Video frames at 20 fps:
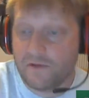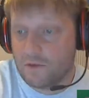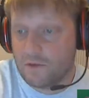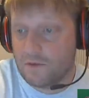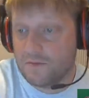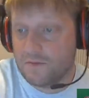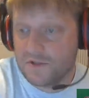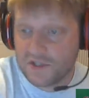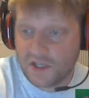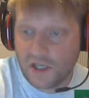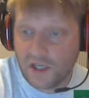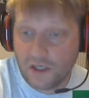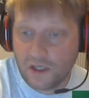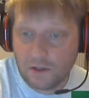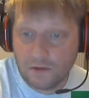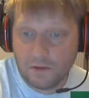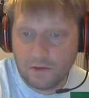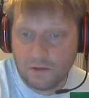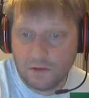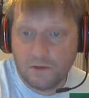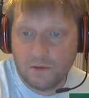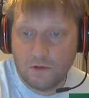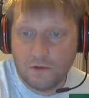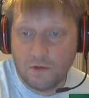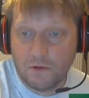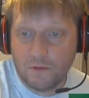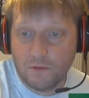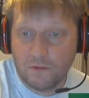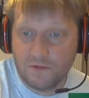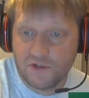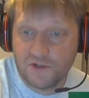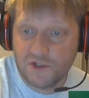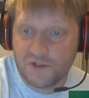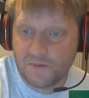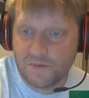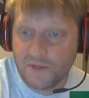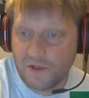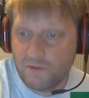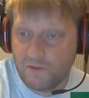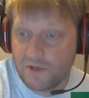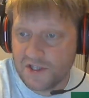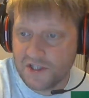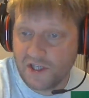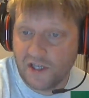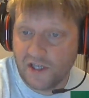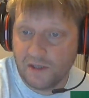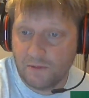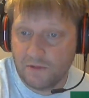for room scale, or just be risking it